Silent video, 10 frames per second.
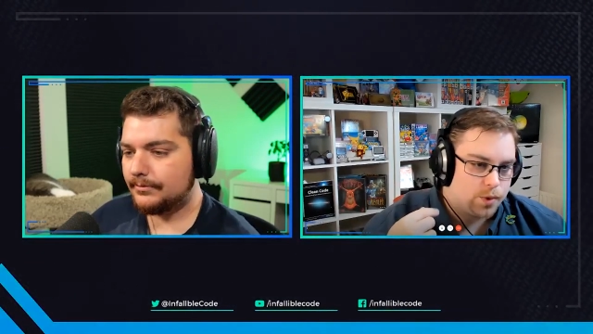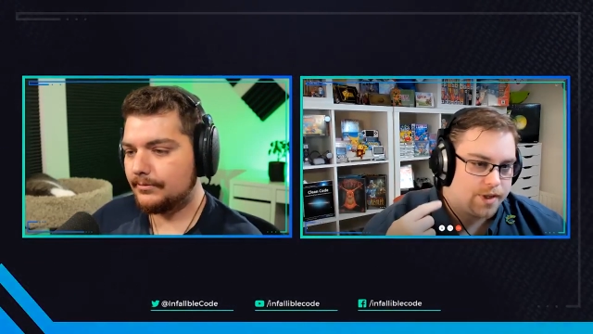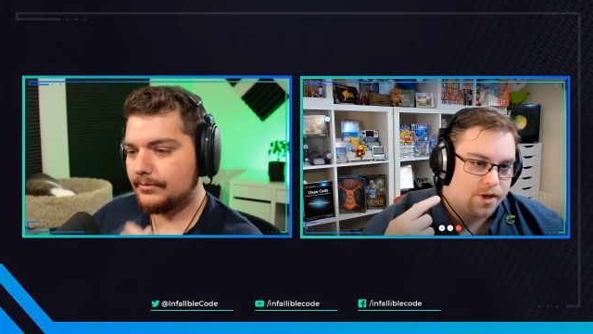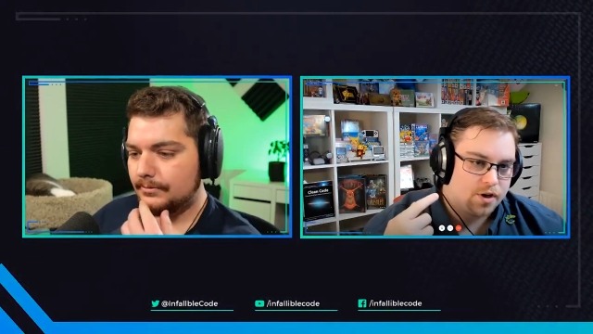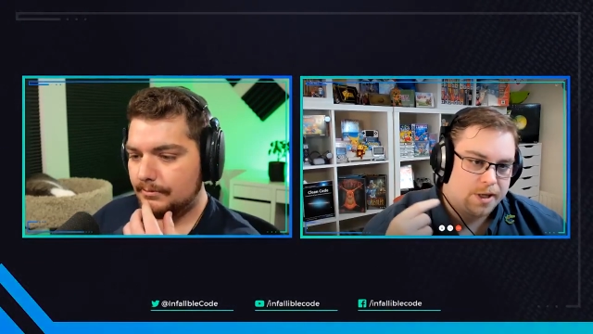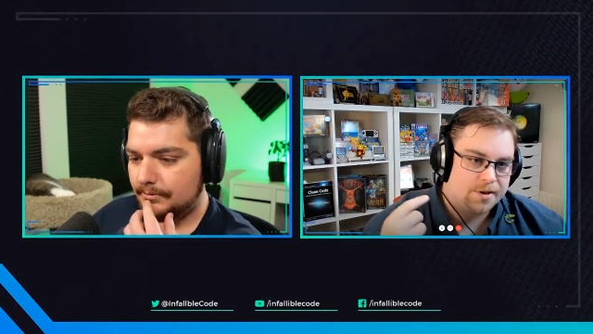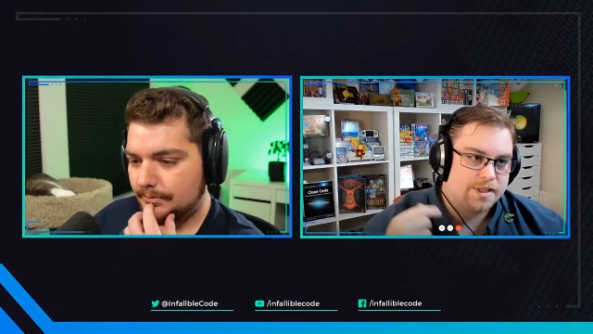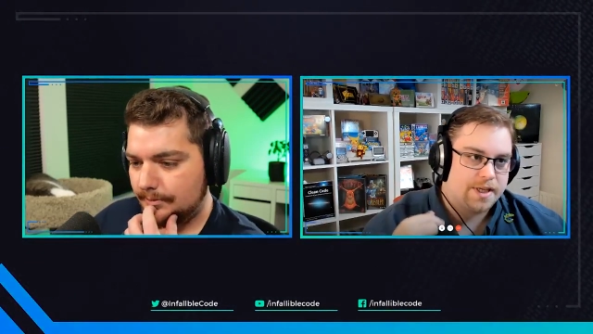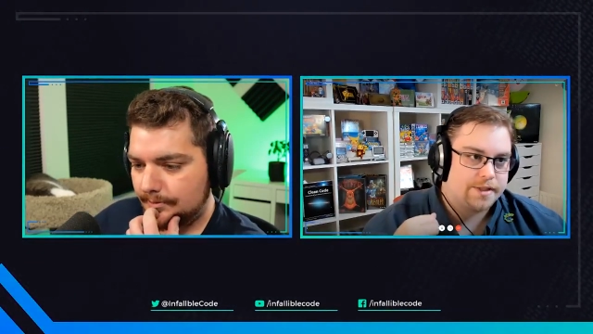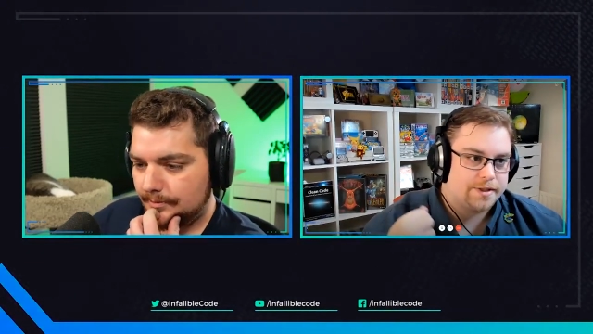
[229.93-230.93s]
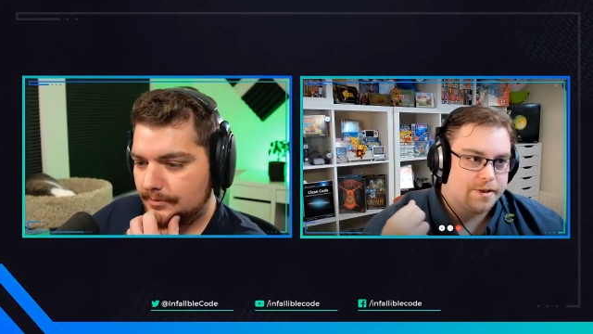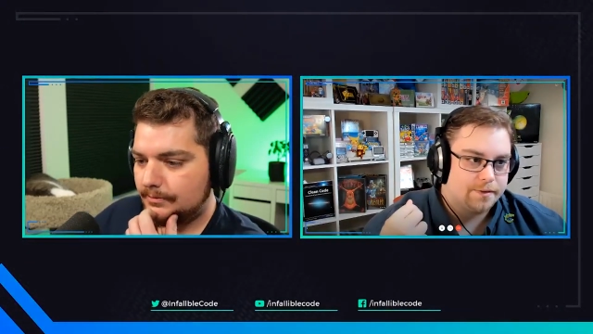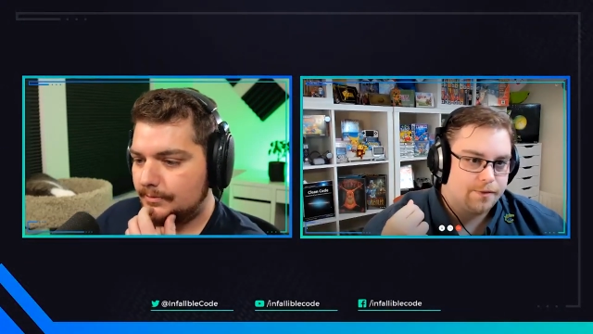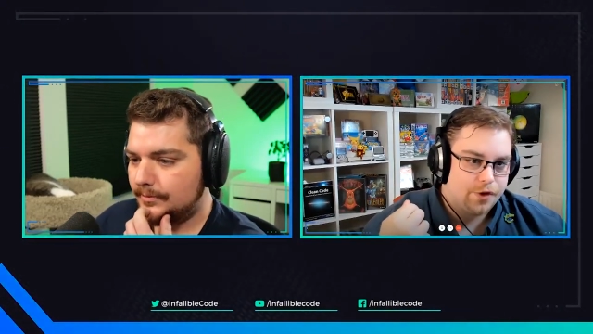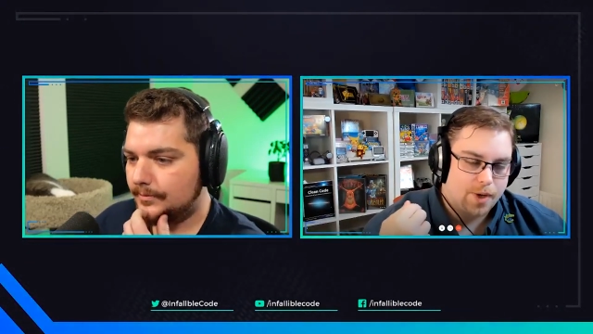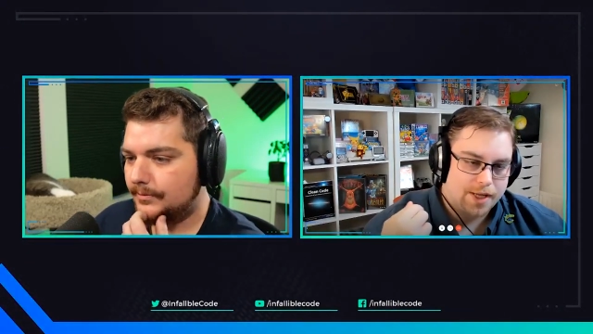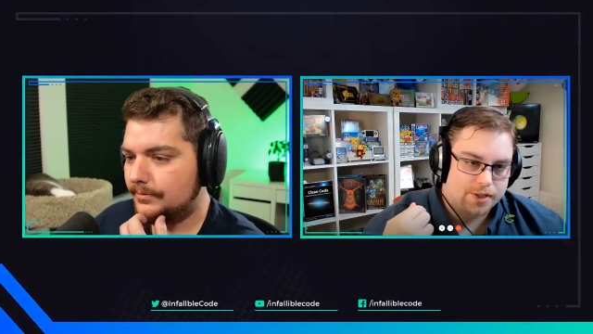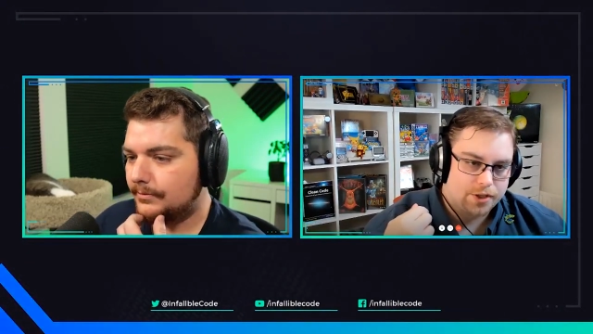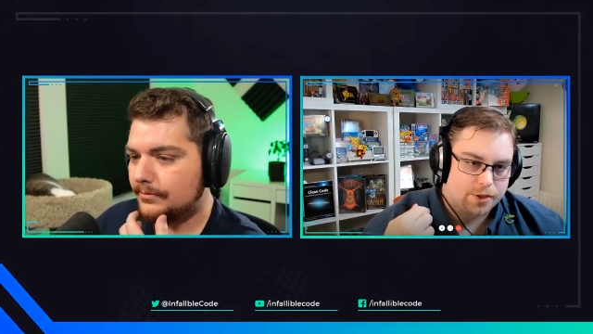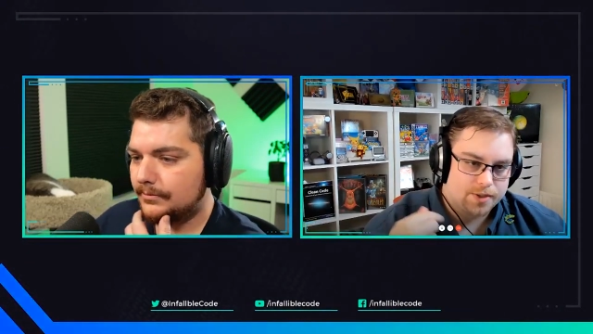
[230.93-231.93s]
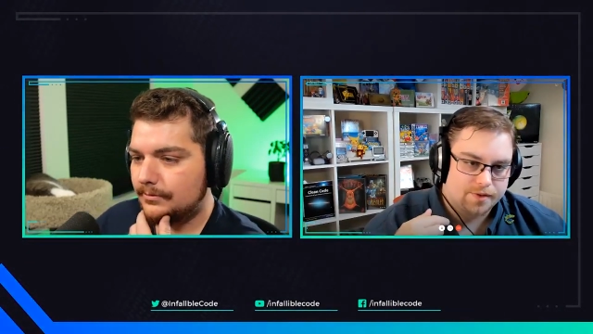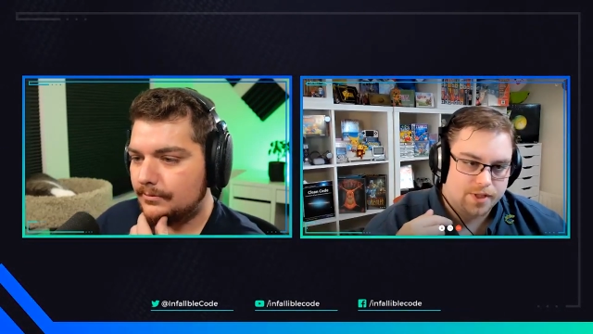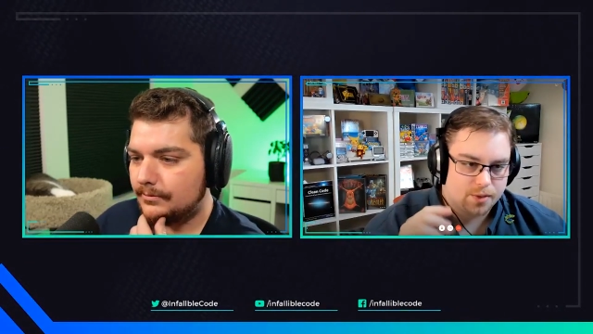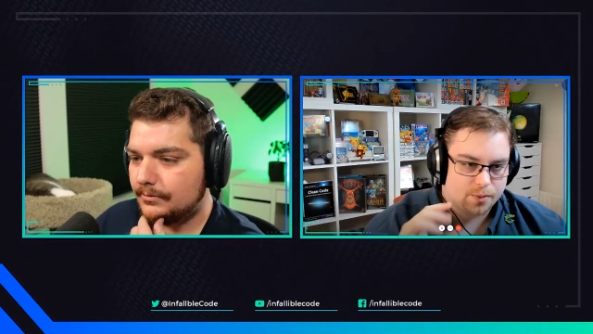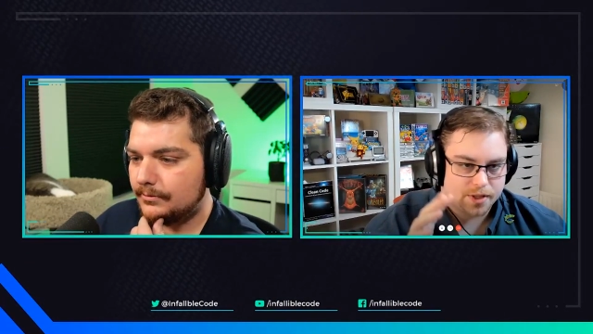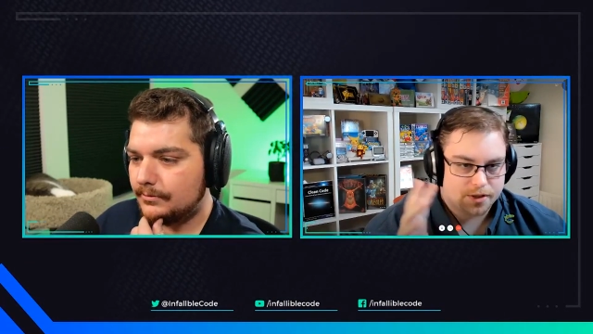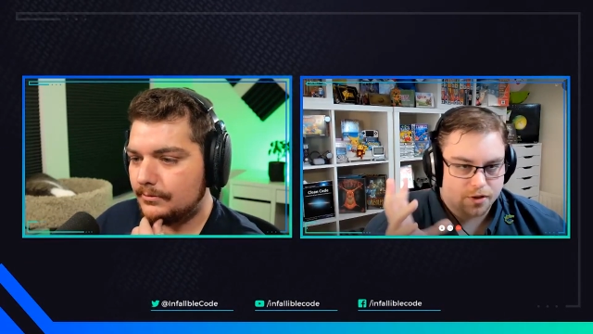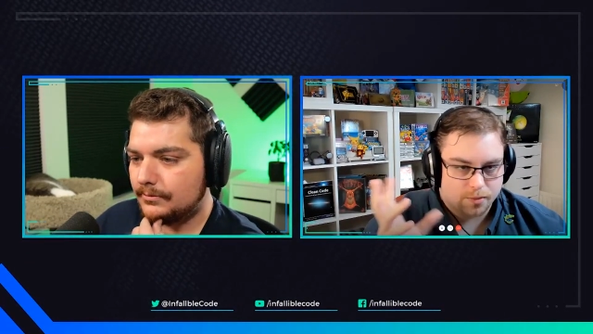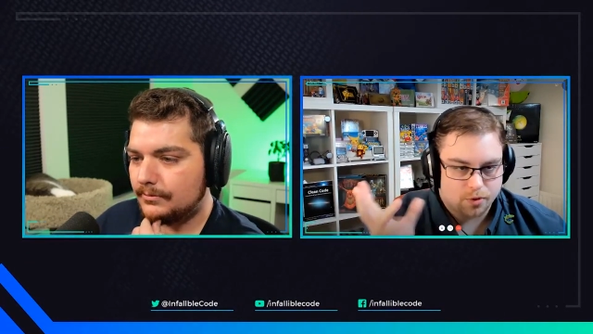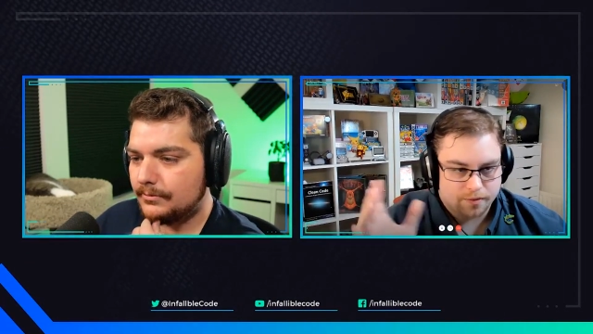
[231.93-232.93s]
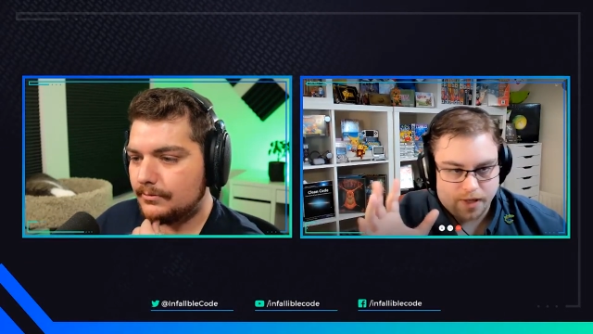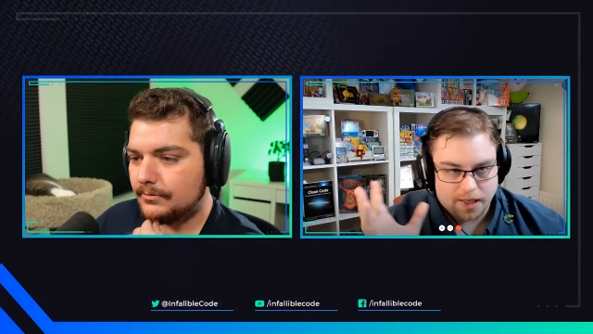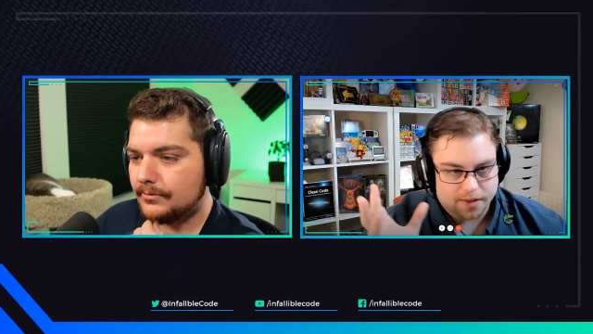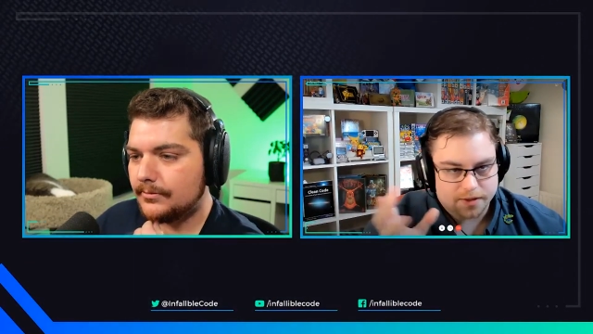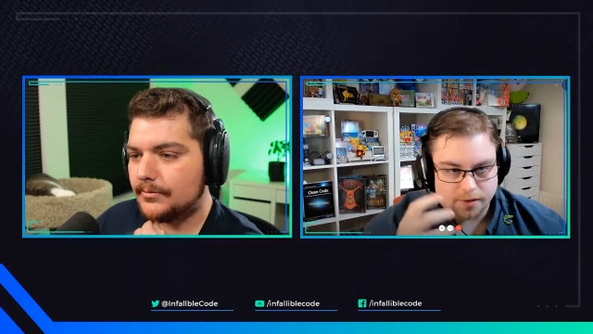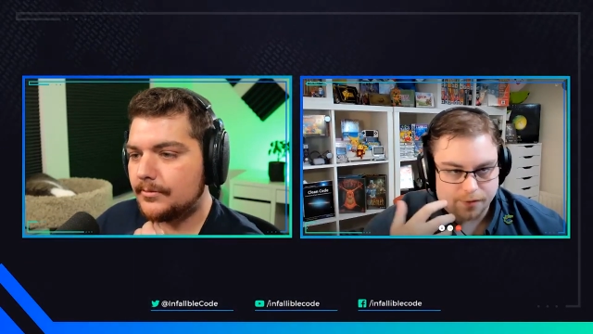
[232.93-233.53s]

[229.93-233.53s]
Speaker 1: the earlier ECS stuff, you had to use everything with external profiling and stuff.